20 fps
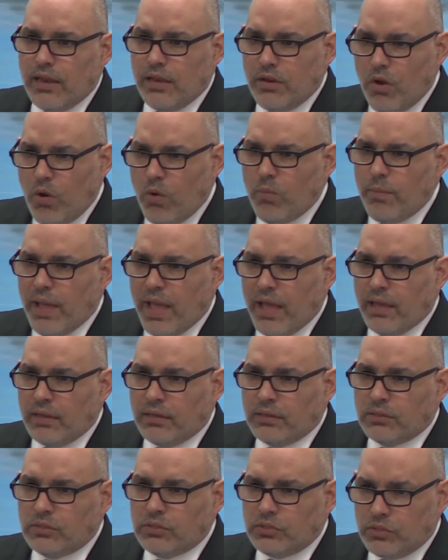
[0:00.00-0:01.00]
And no
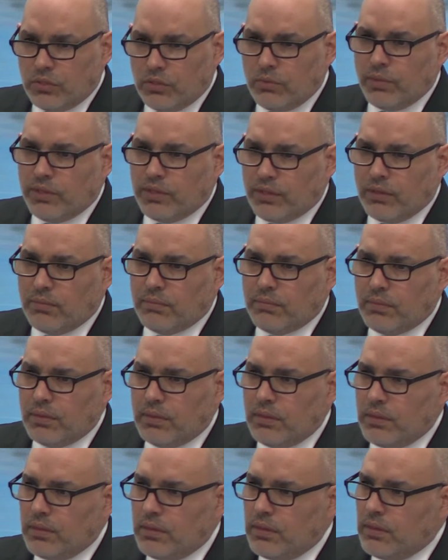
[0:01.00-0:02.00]
man stood with him.
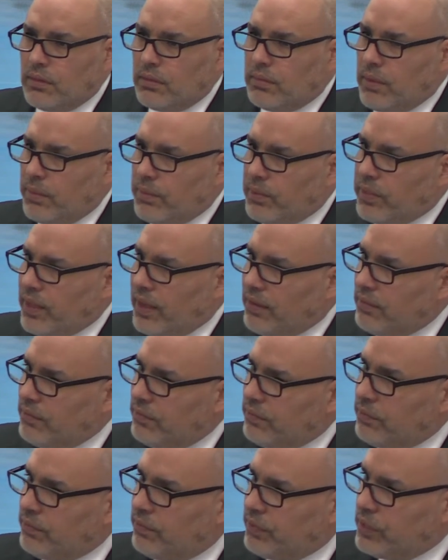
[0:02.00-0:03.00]
Remember
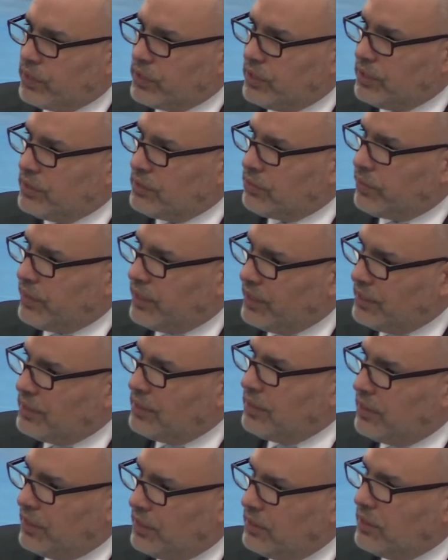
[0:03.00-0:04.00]
that verses where
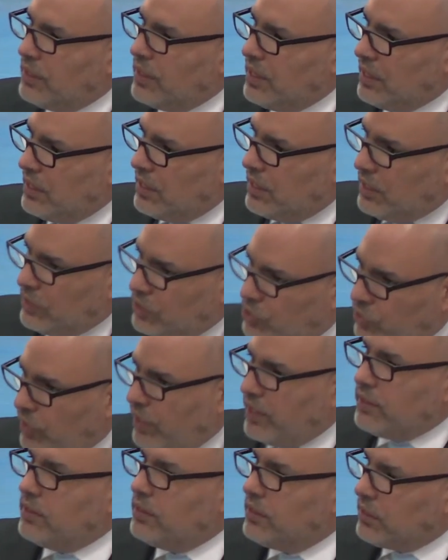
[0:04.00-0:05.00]
he, he, he
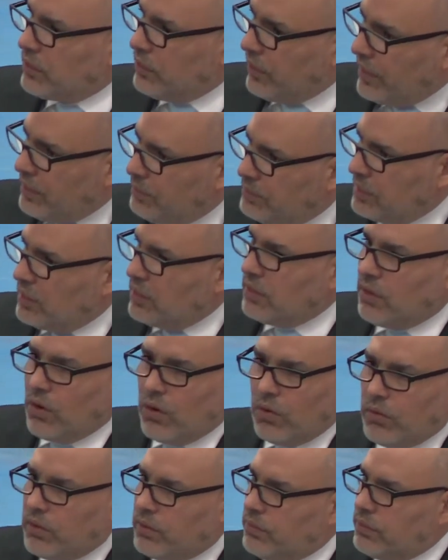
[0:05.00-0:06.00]
tread the grapes
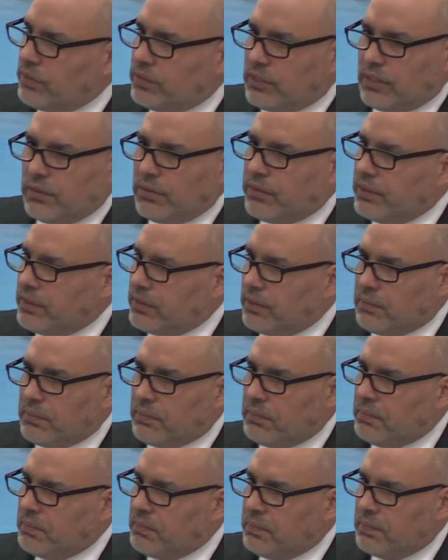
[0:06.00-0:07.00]
and no one was there with
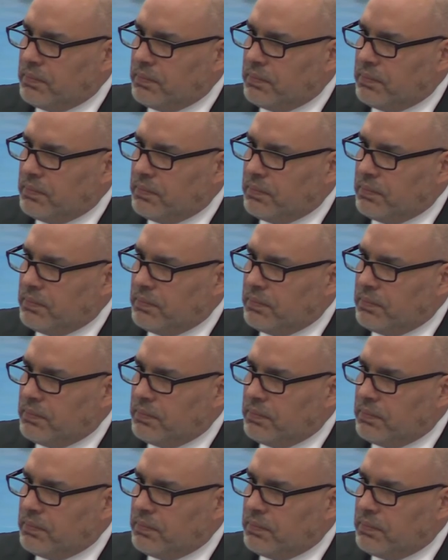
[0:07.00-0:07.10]
him?